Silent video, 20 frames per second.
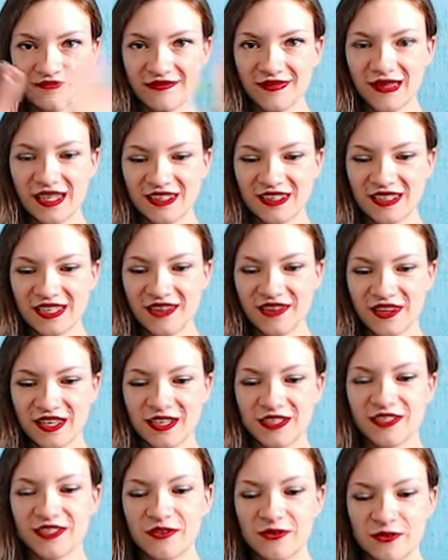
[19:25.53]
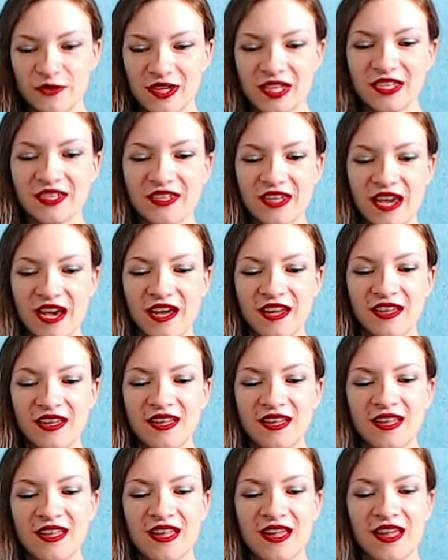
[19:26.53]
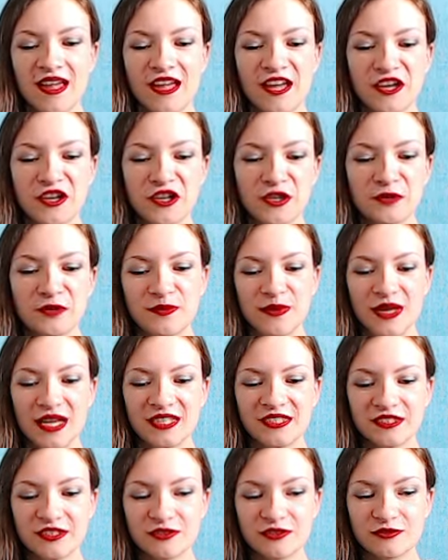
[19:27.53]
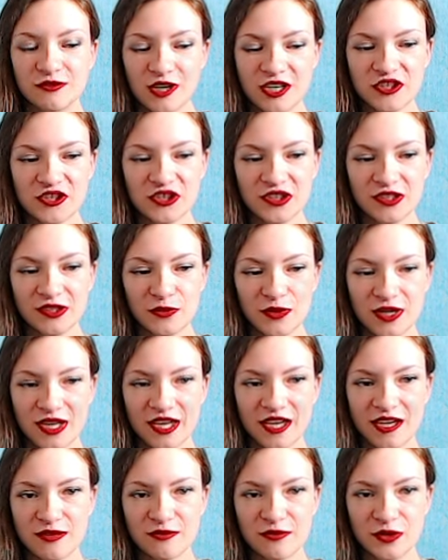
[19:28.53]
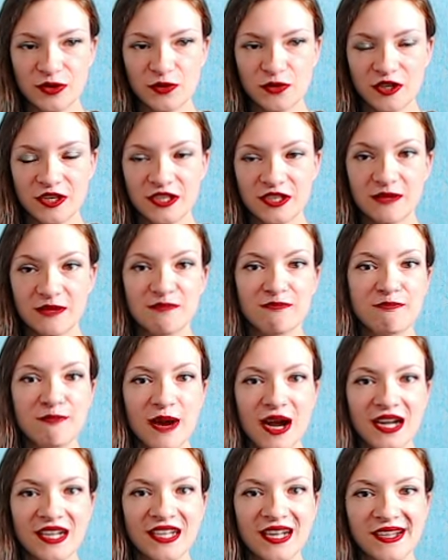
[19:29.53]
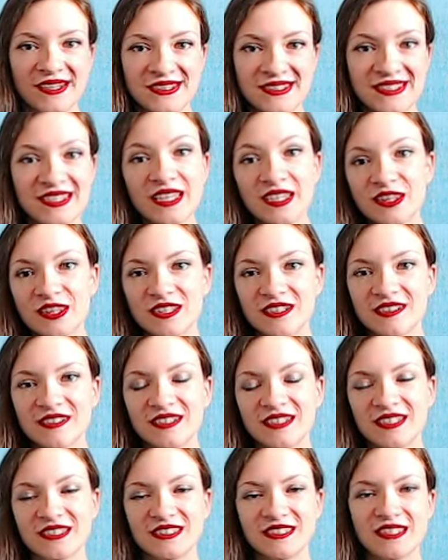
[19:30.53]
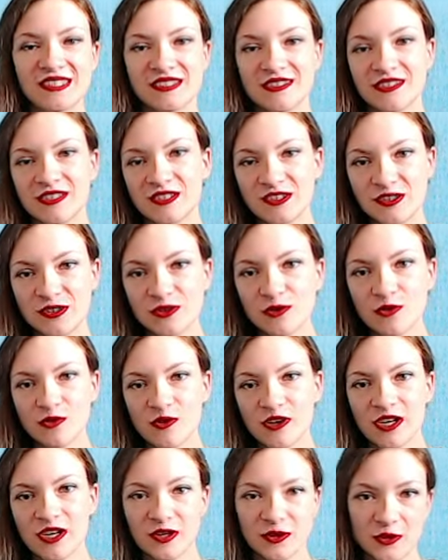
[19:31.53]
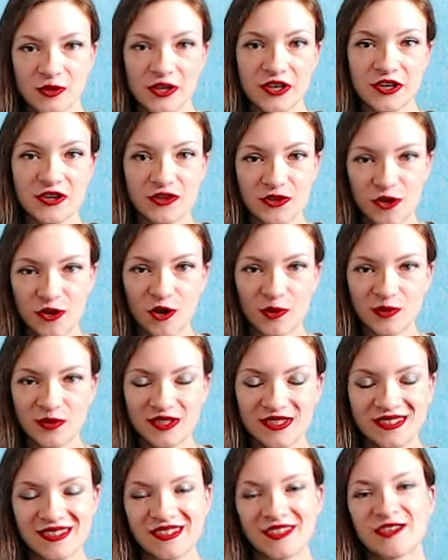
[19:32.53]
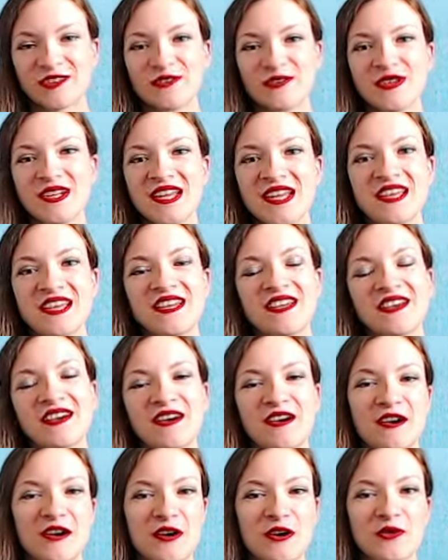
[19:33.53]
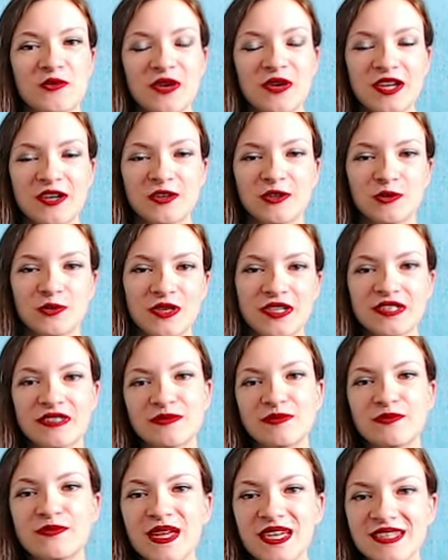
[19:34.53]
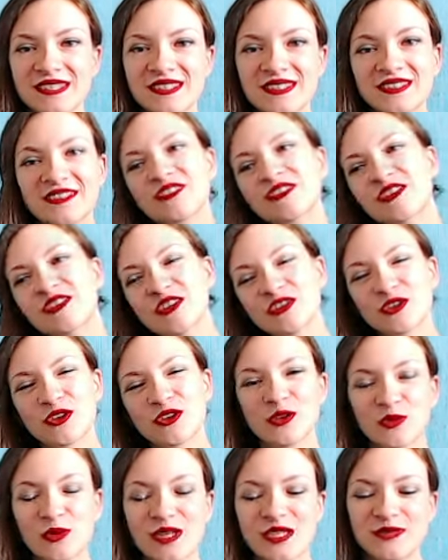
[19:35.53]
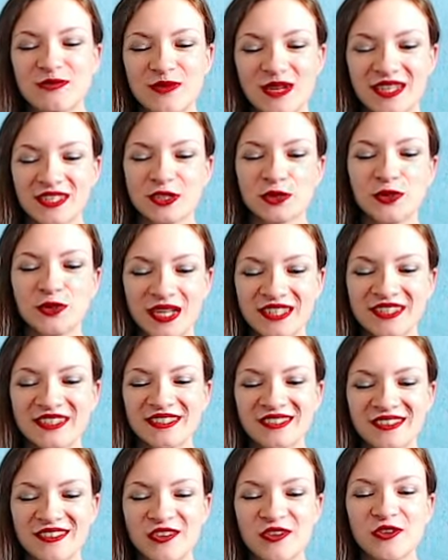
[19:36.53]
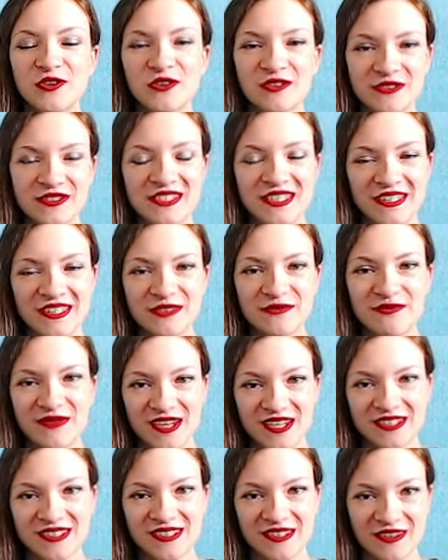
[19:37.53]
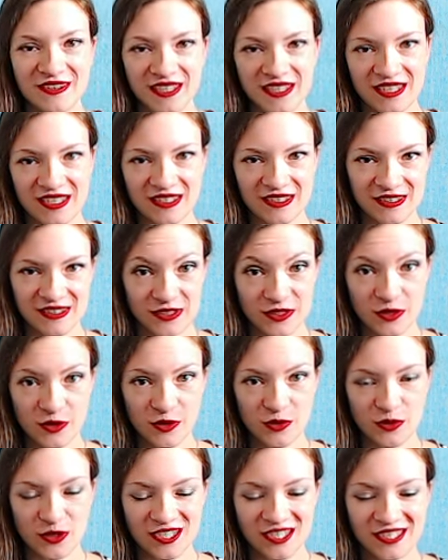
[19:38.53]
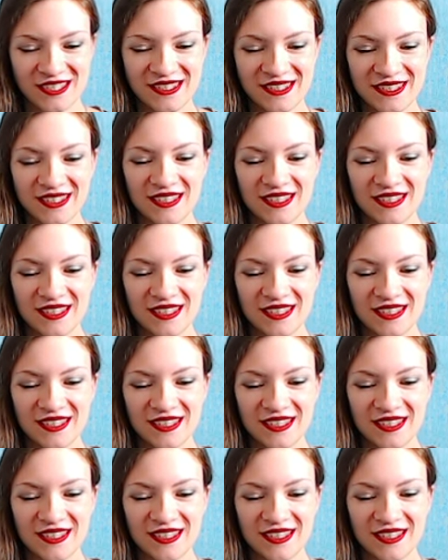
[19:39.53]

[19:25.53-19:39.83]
something to read, yeah. And in Russian, we have the word magazin, it is store or shop. So we always mix, not always, but quite often mix these two words.